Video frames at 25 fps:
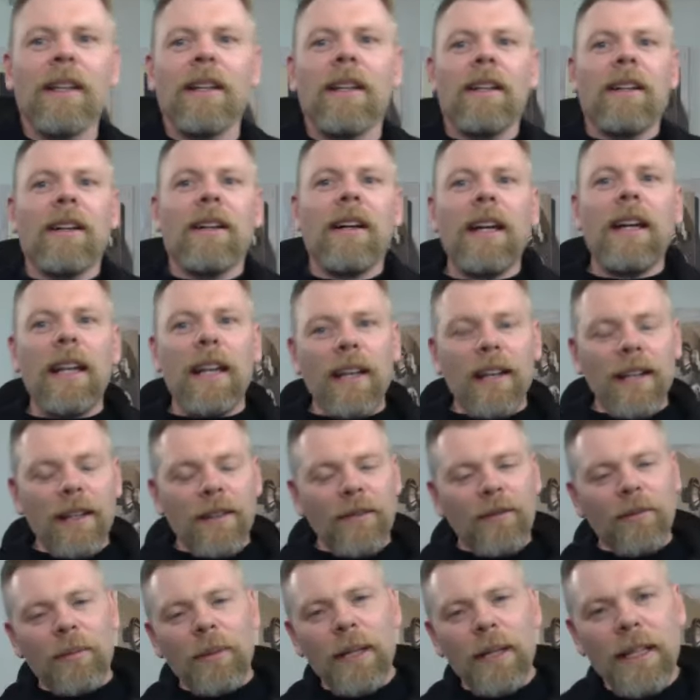All right, hey
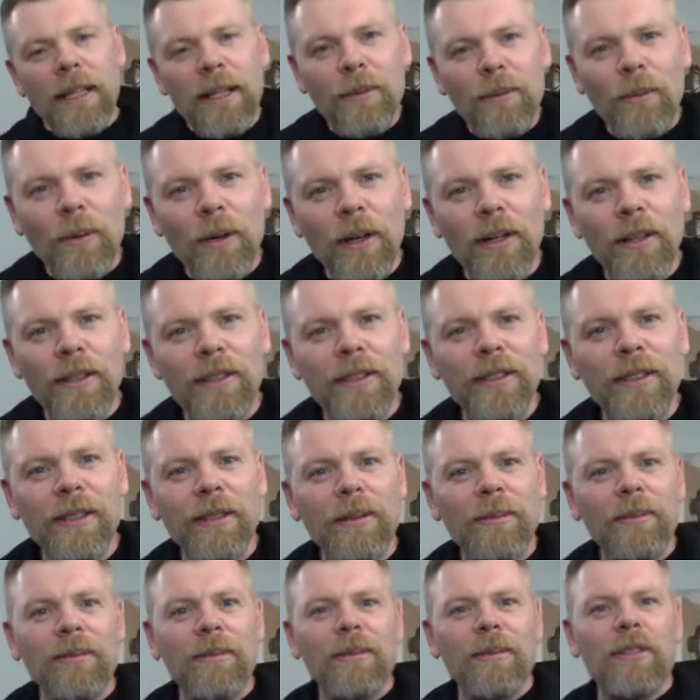everybody,
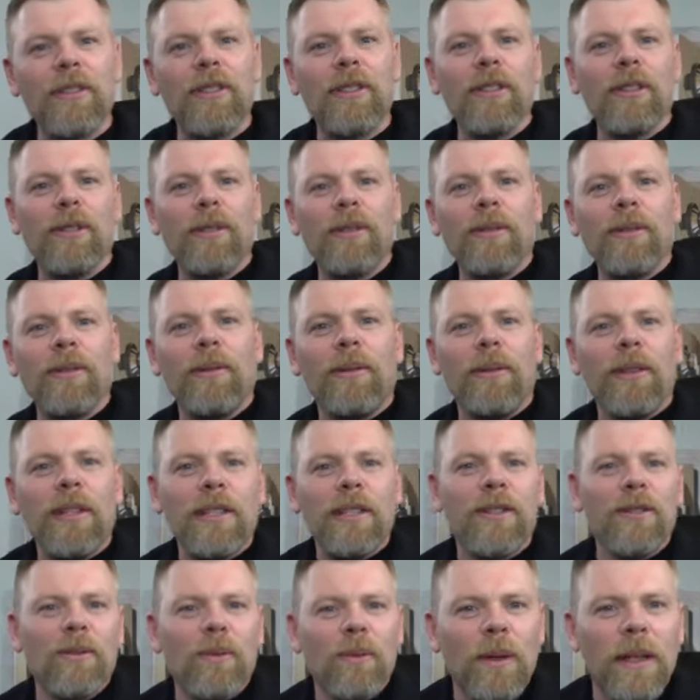welcome to
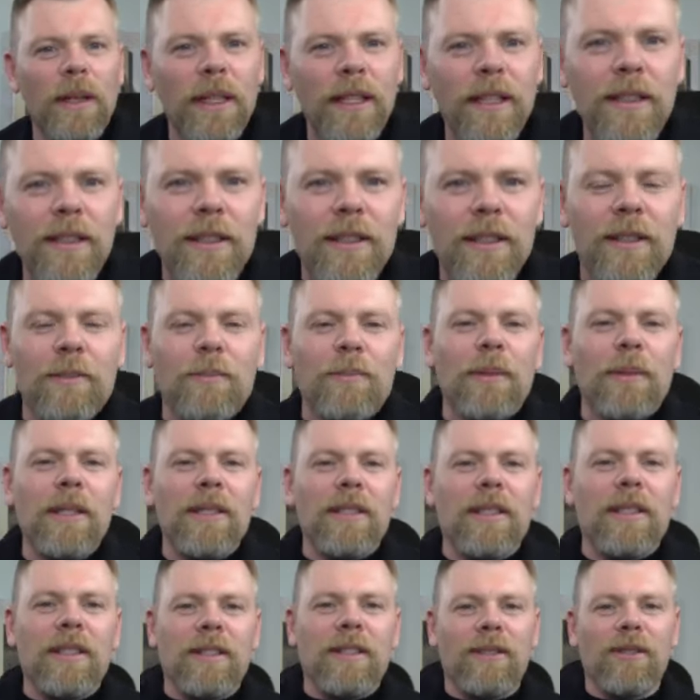this week's
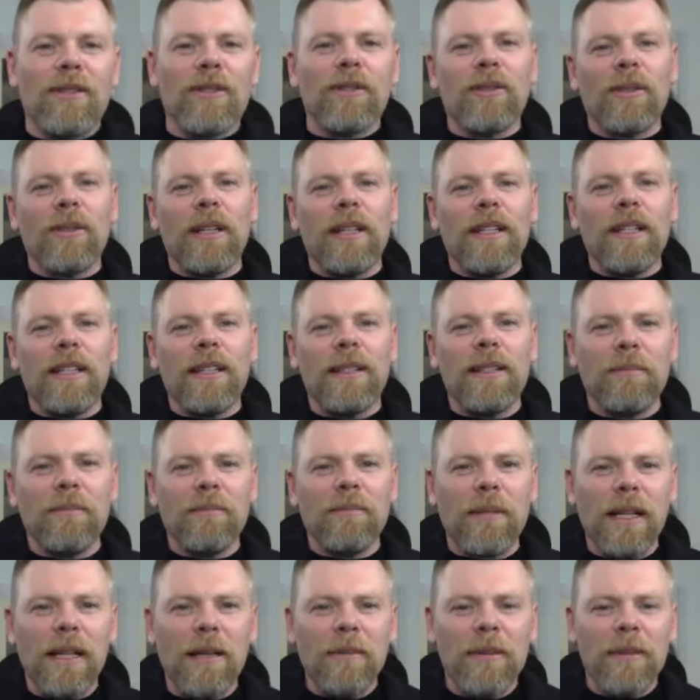business training.
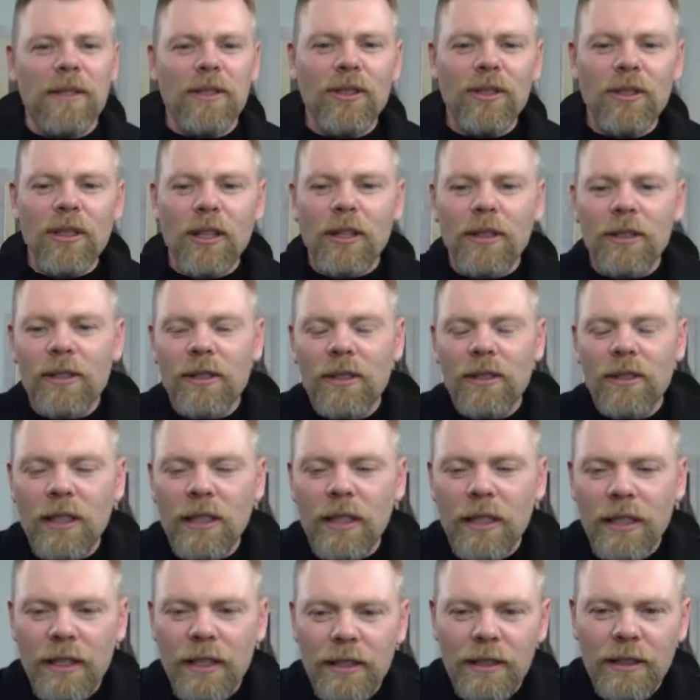My name is Charles
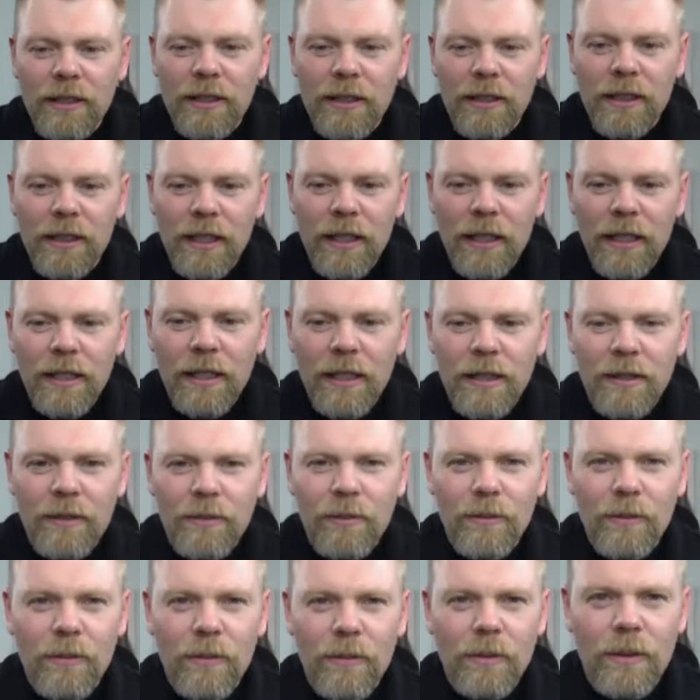Gaudet
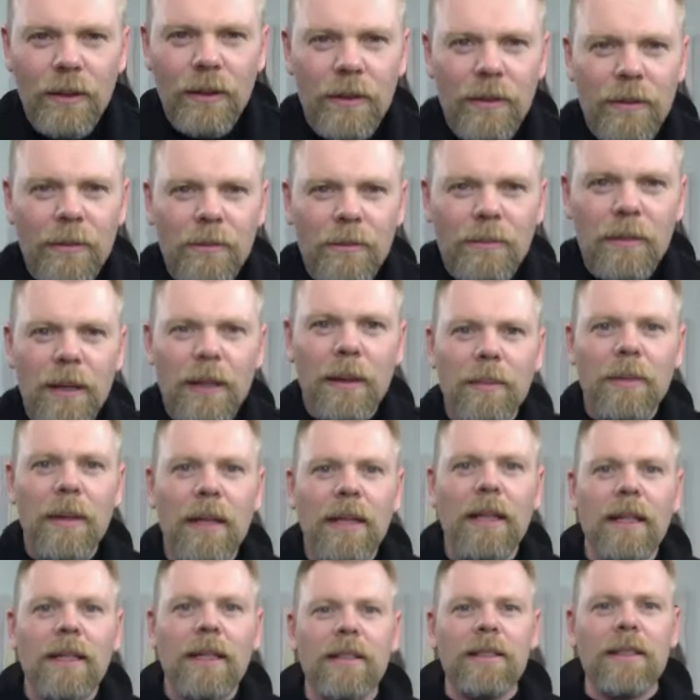with my
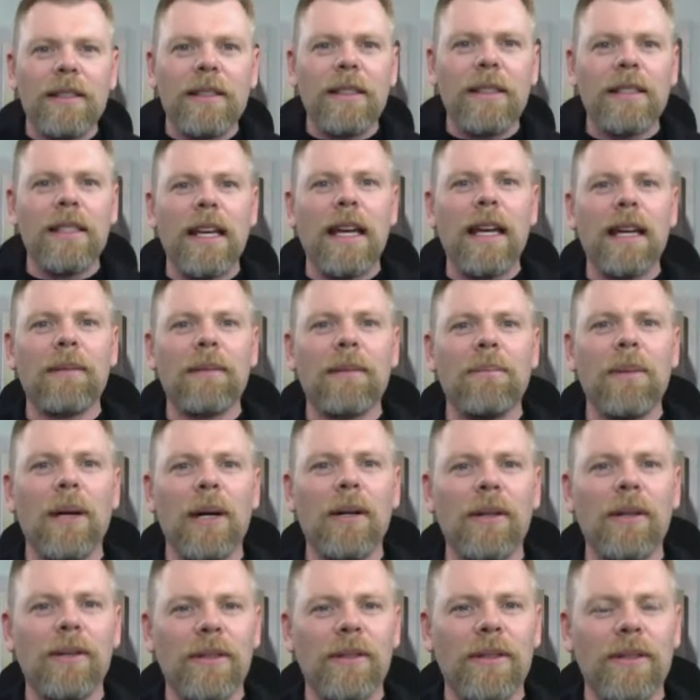man Zach
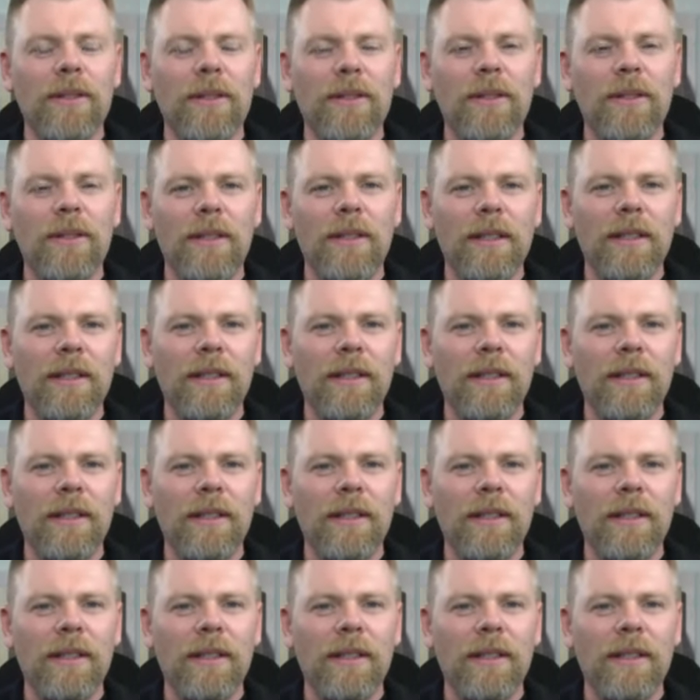Burks.